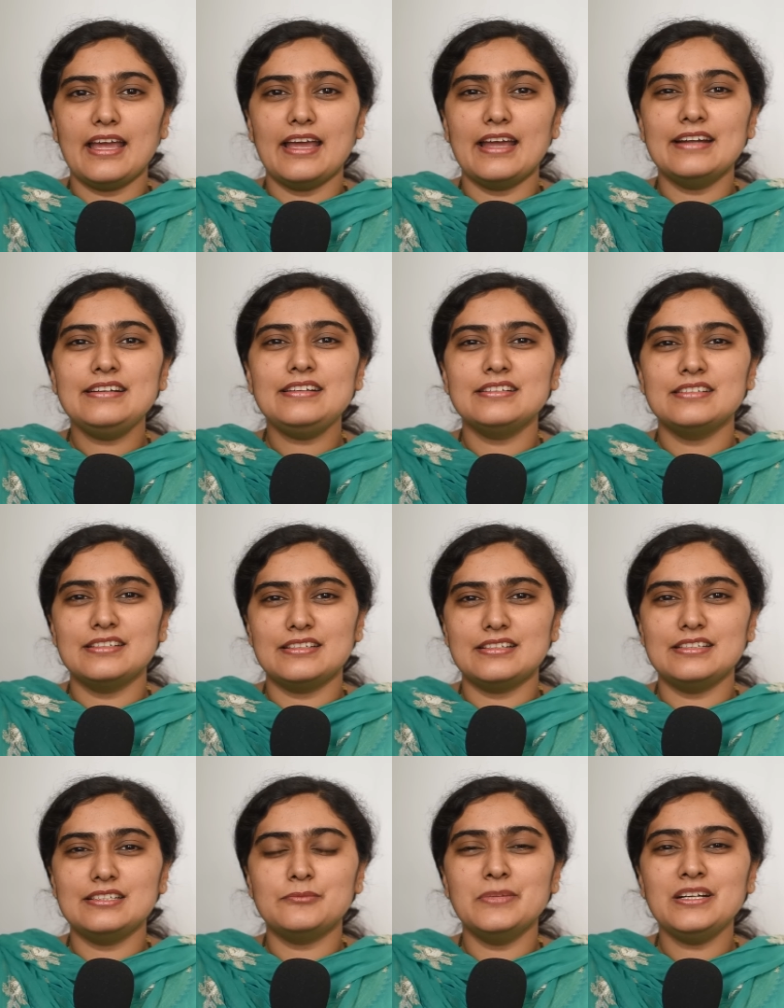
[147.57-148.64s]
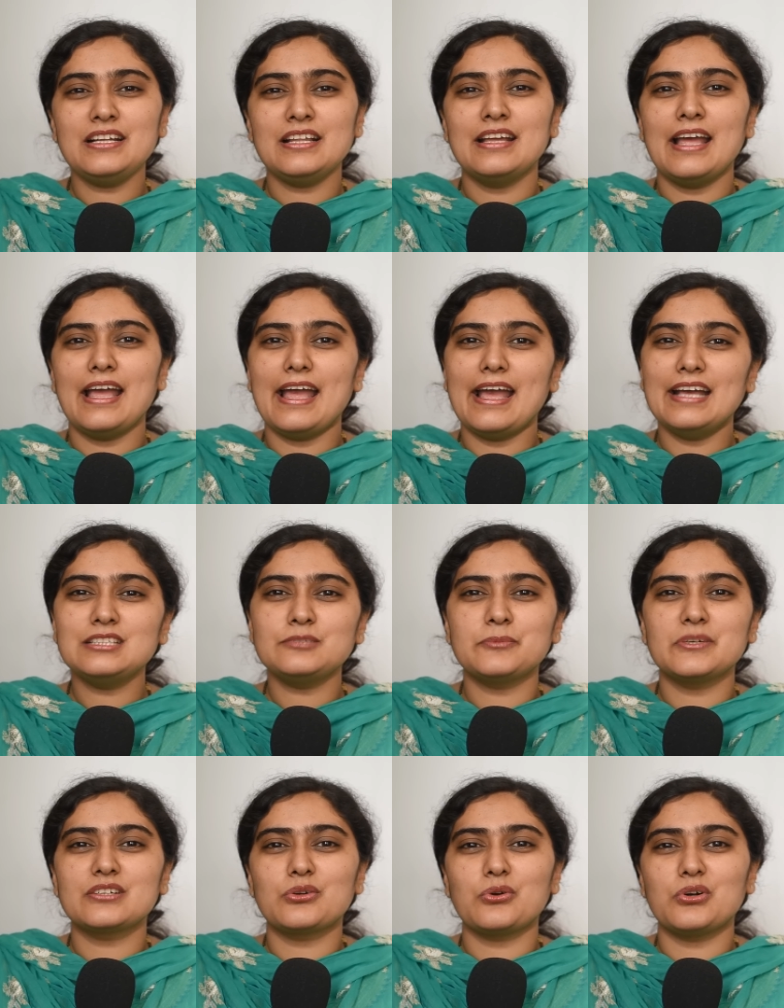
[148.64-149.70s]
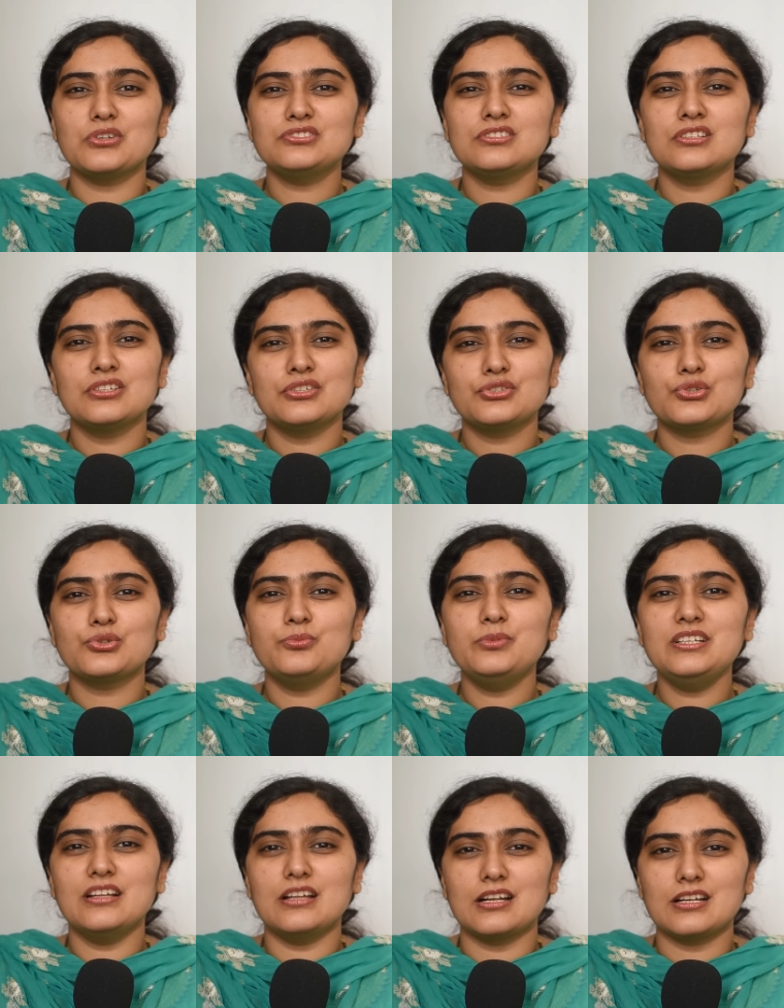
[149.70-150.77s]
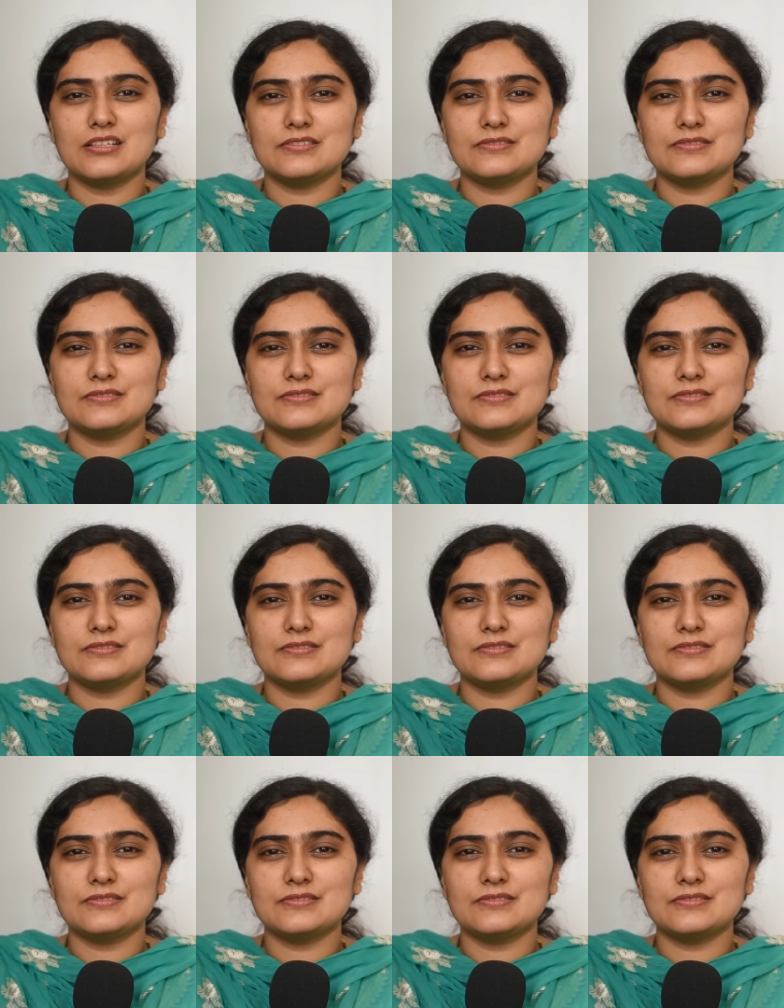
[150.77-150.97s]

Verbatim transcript: and treatment as per cause should be done.